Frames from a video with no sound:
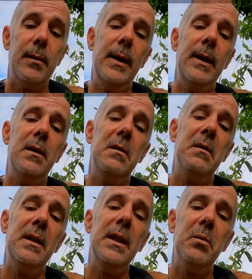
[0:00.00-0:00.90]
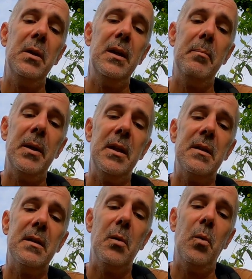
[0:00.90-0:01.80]
and it will depend
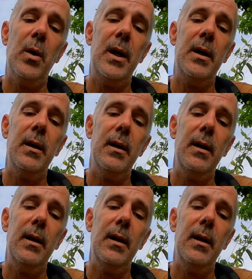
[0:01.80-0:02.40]
where